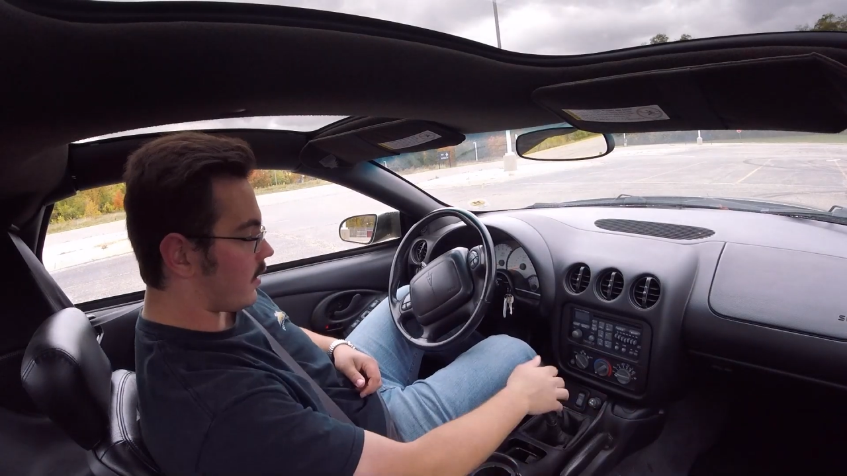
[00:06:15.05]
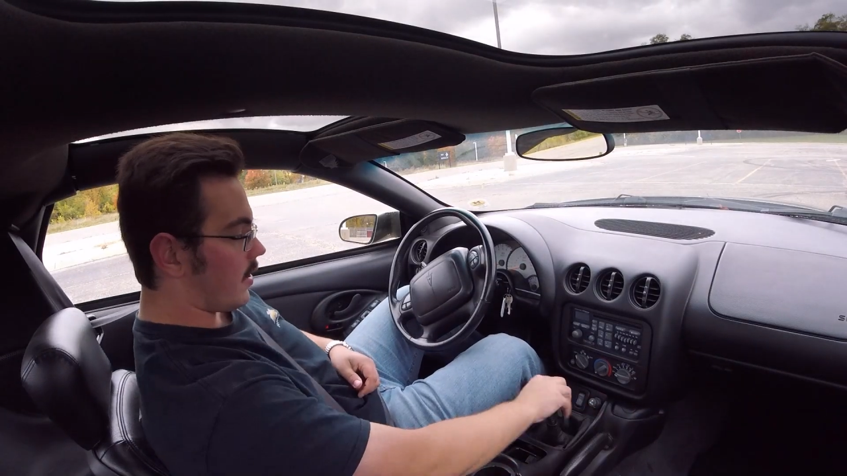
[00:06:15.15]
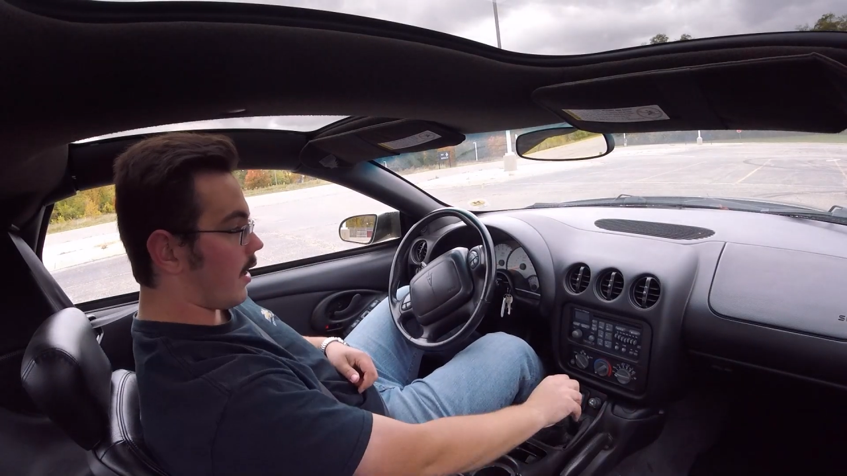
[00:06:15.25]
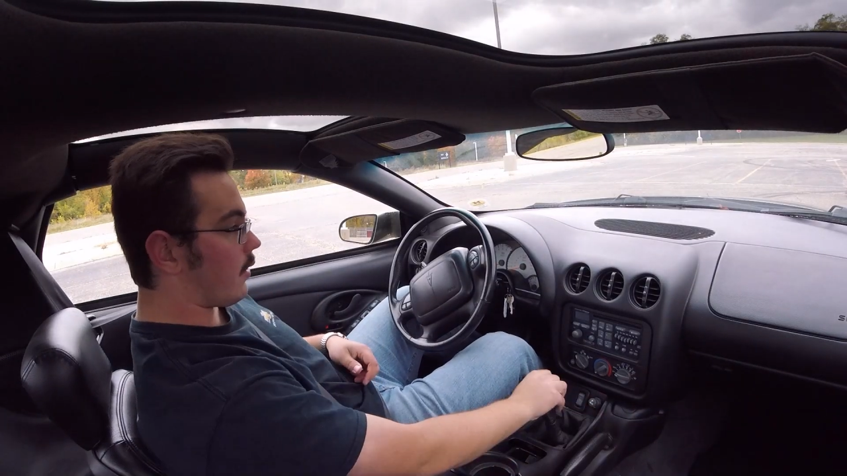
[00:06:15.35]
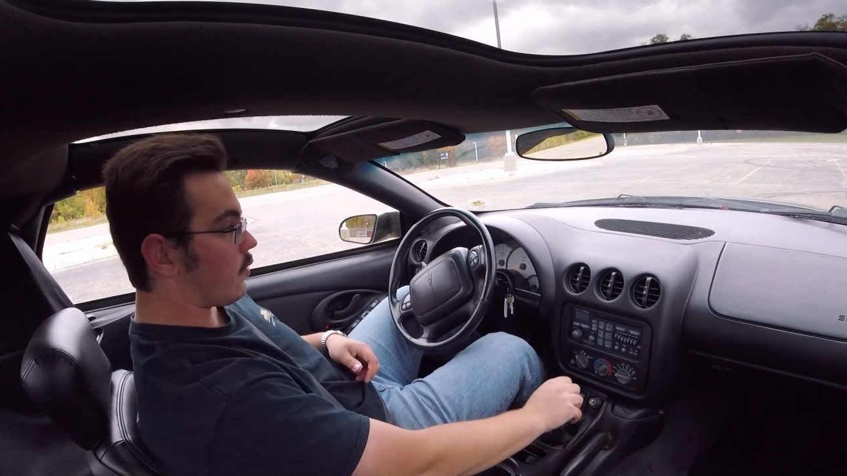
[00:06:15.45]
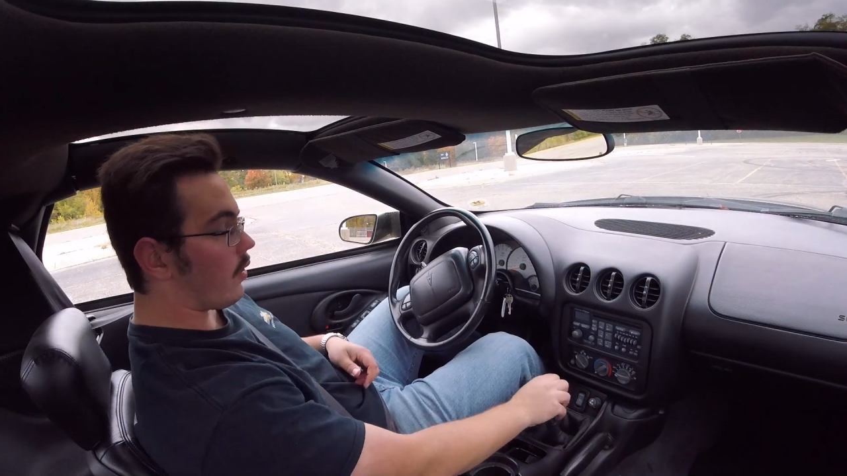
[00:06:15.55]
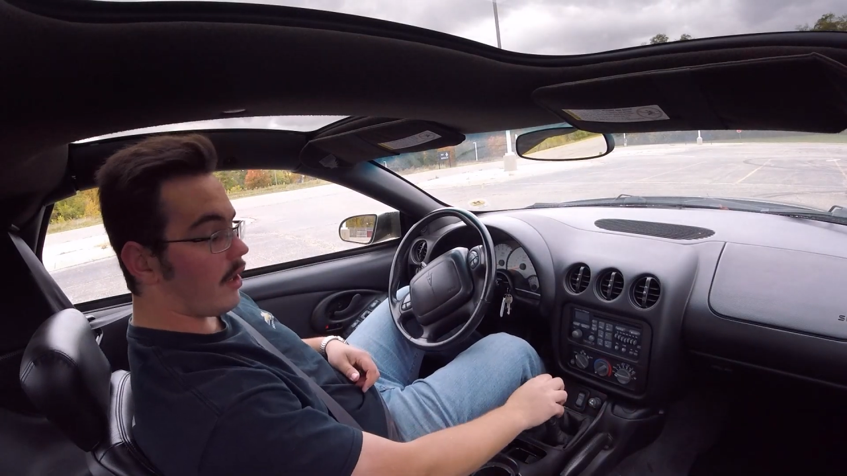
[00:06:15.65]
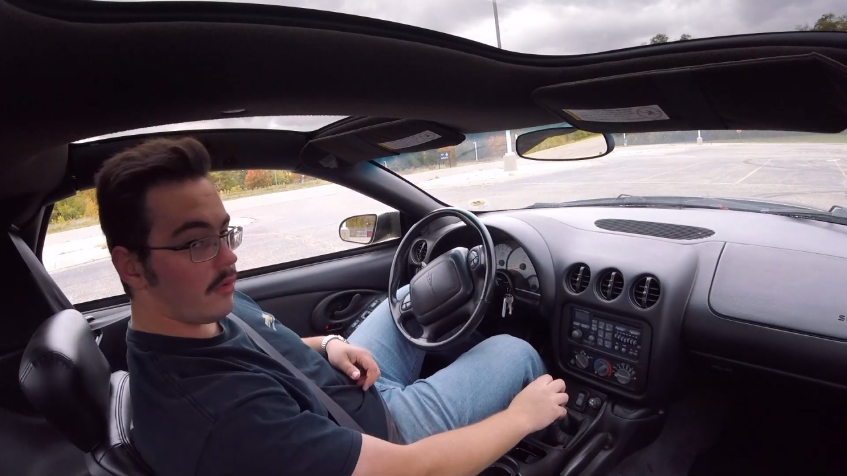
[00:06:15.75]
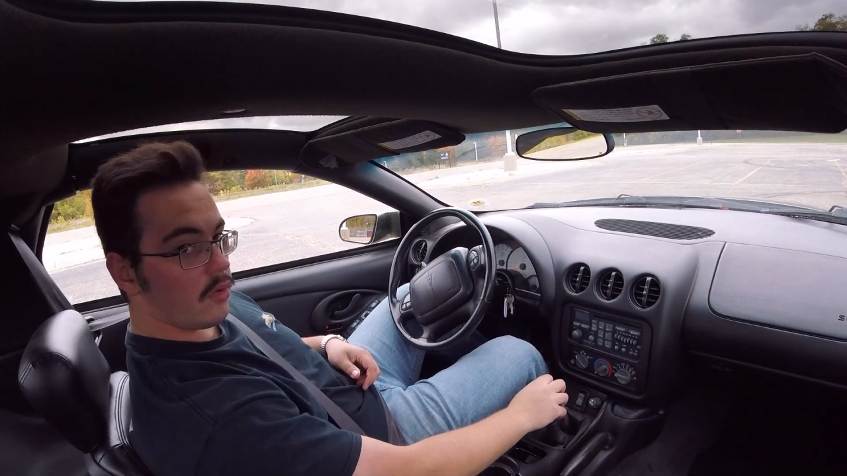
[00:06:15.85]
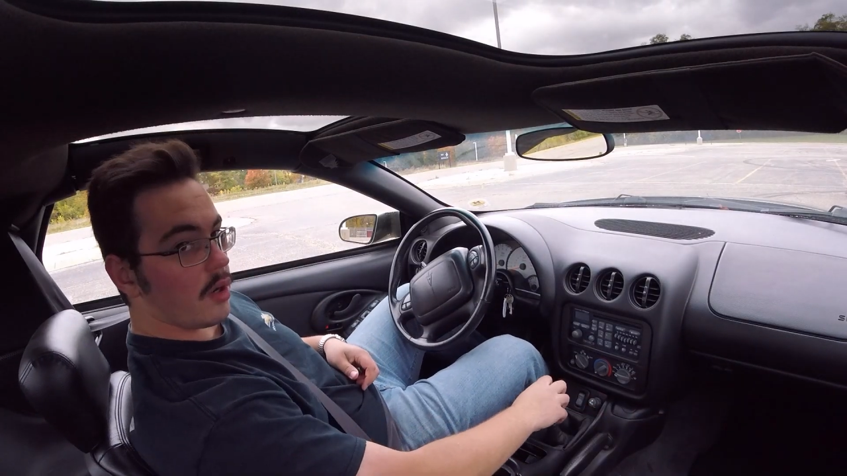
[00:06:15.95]
to take the
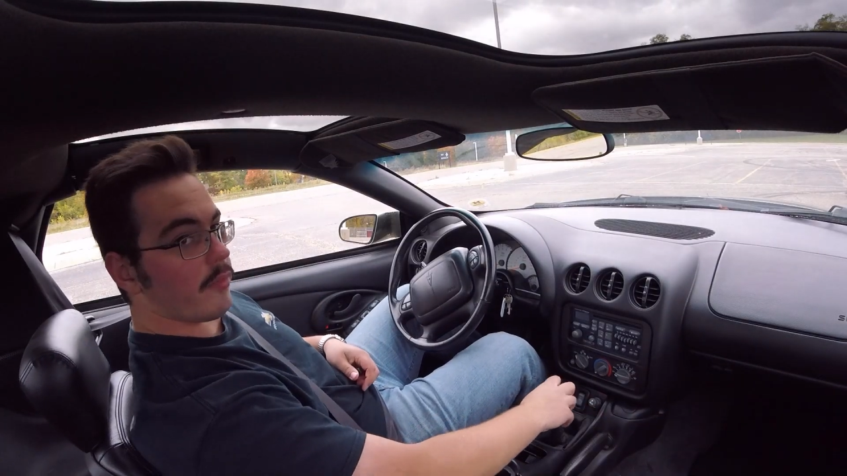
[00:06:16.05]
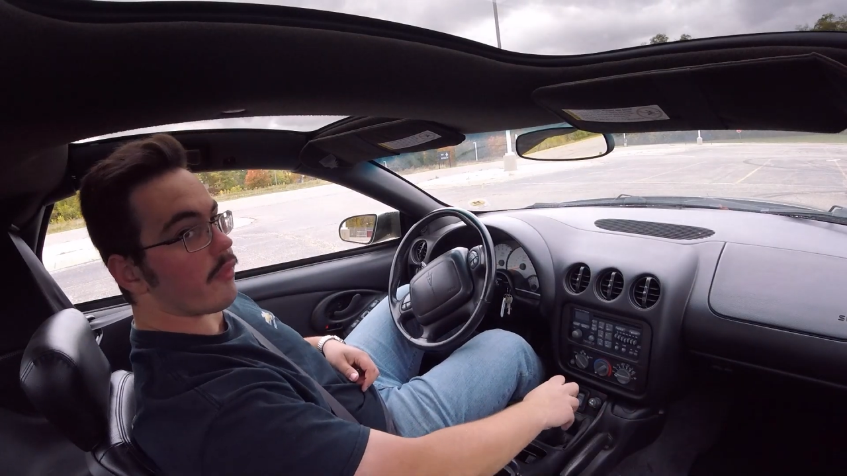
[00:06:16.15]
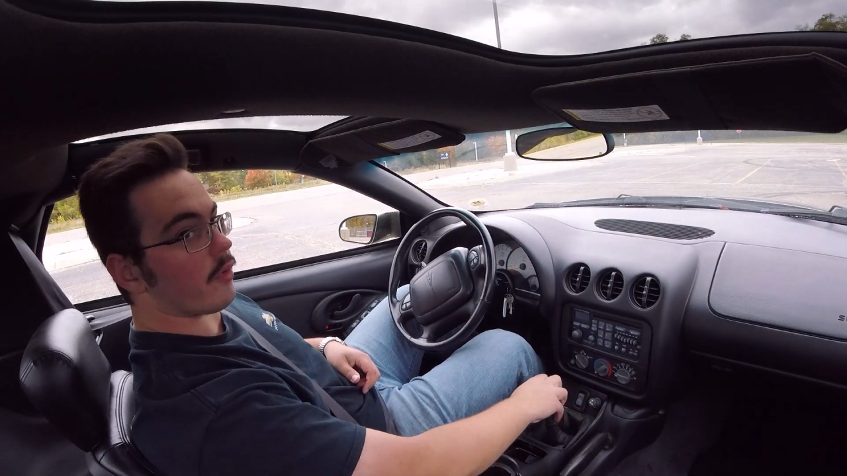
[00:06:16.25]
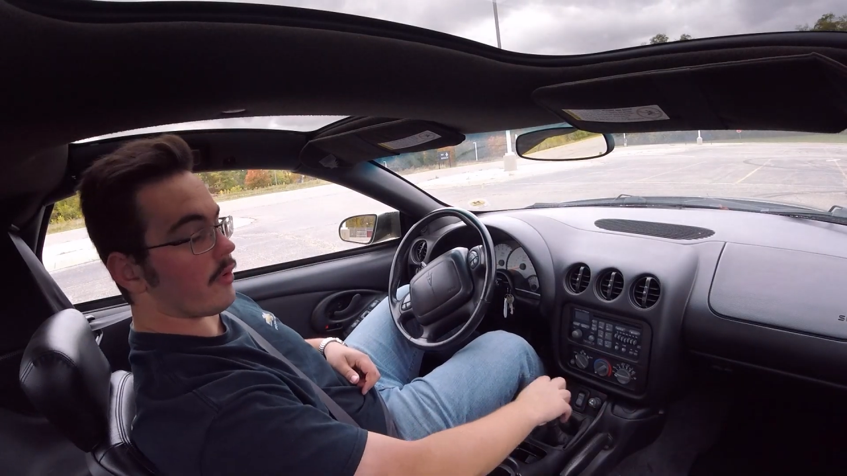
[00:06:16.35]
Trans Am for a